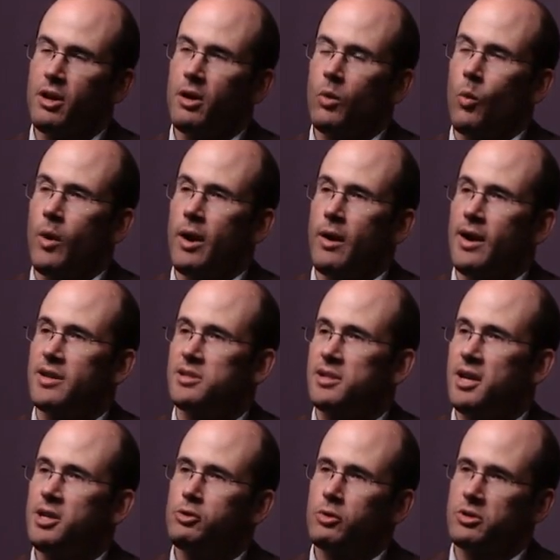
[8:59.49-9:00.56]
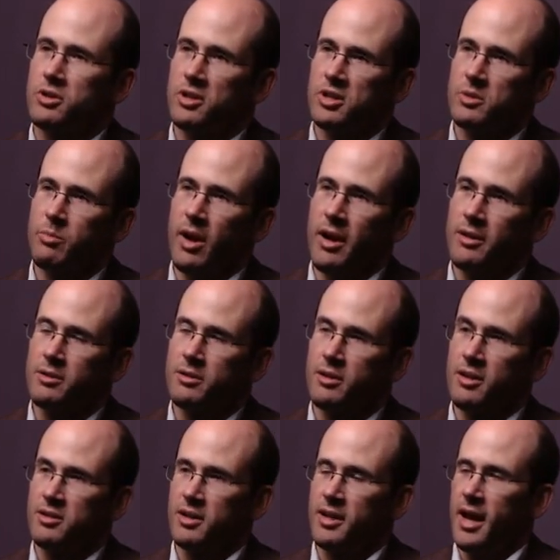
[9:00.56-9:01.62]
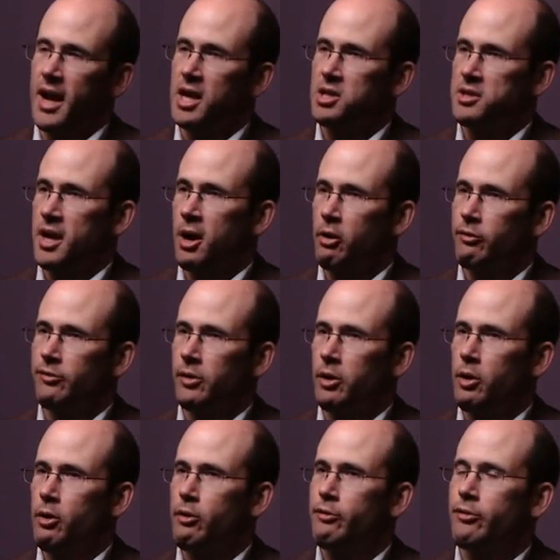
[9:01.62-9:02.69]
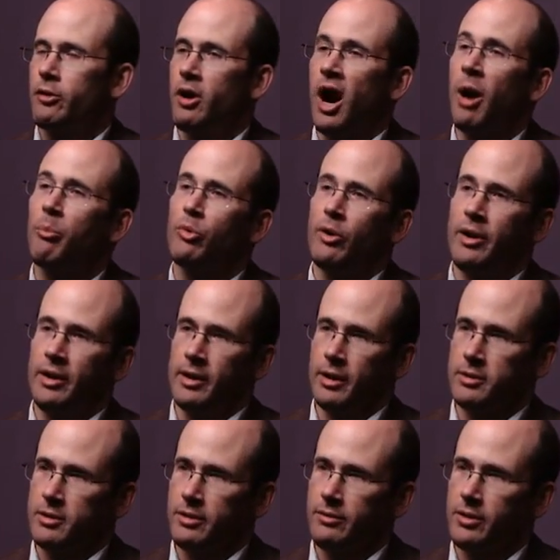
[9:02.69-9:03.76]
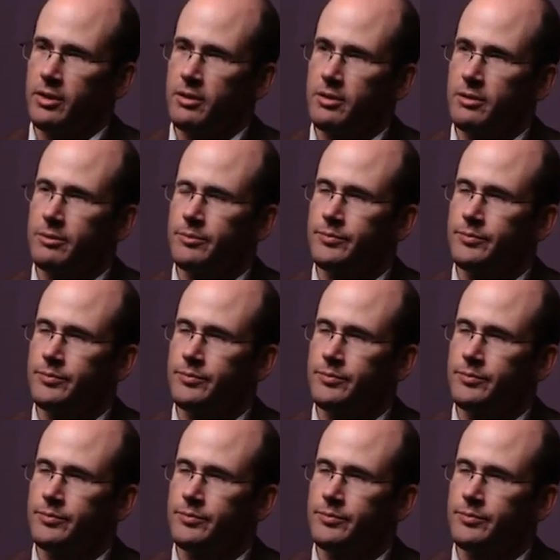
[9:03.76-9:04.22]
whereas interest expense is a cash outflow for operating activities.